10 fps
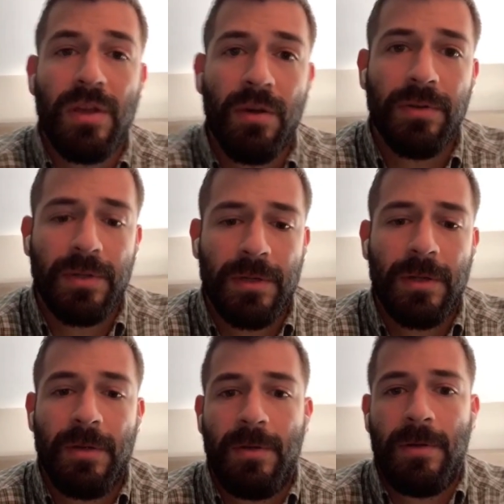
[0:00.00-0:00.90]
use
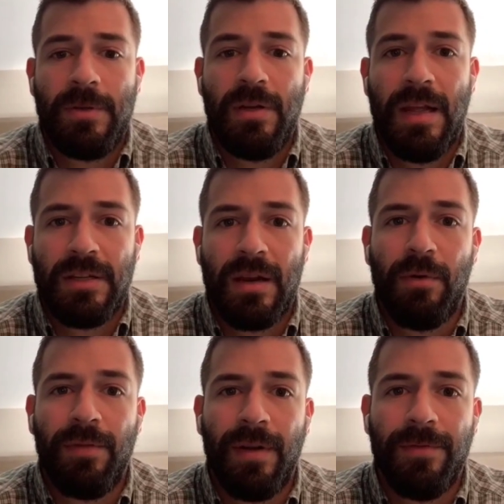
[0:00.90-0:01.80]
genetically
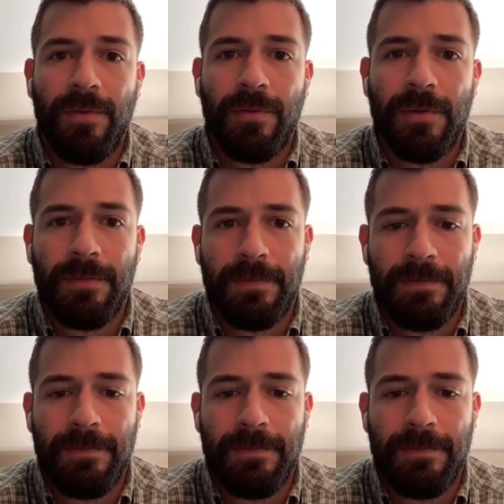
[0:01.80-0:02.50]
modified food.